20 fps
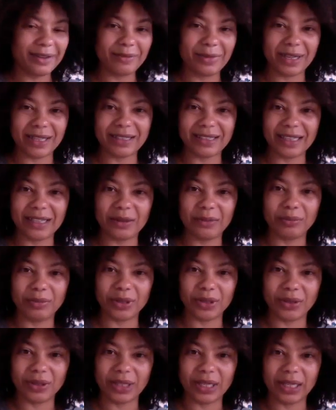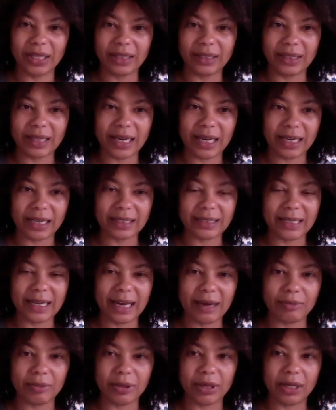But it's like a building that is
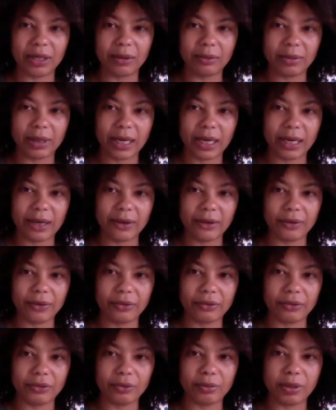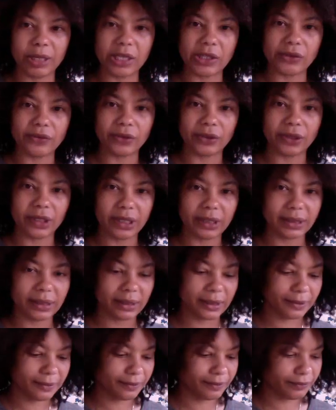happening through
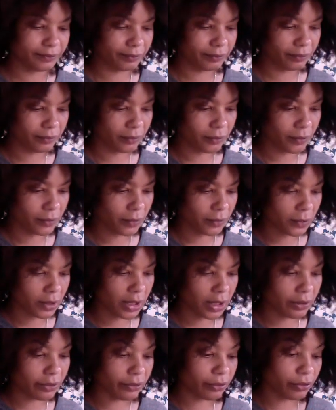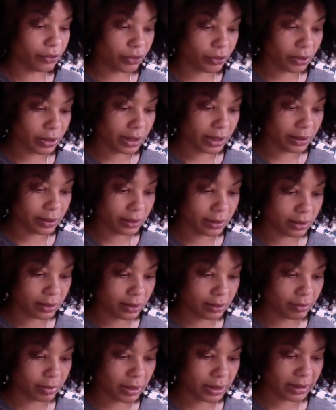peacefulness. And through joy,
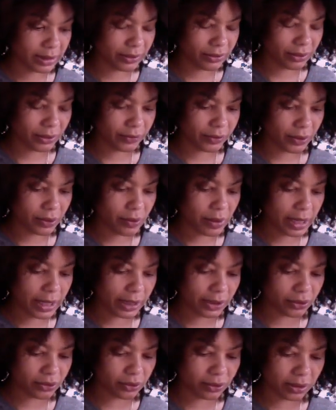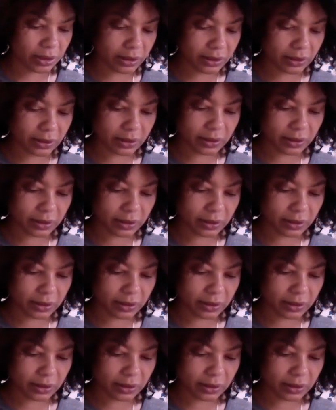but sort of a quiet joy.